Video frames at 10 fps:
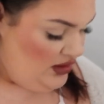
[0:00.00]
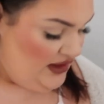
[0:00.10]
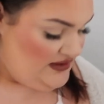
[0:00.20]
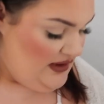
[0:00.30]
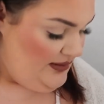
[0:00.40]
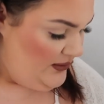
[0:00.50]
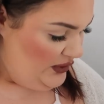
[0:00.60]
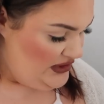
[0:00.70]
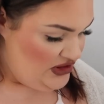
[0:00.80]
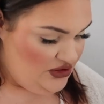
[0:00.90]
Okay, so I'm
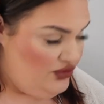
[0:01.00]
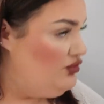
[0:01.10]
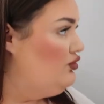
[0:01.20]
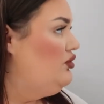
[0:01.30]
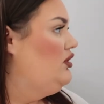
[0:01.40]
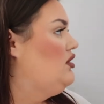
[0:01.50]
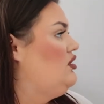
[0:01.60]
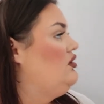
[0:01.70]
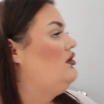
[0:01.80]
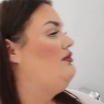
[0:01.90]
going to
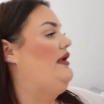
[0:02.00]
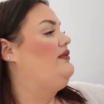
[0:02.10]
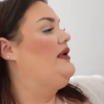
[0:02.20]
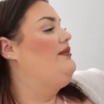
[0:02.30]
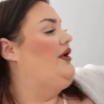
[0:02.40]
melt my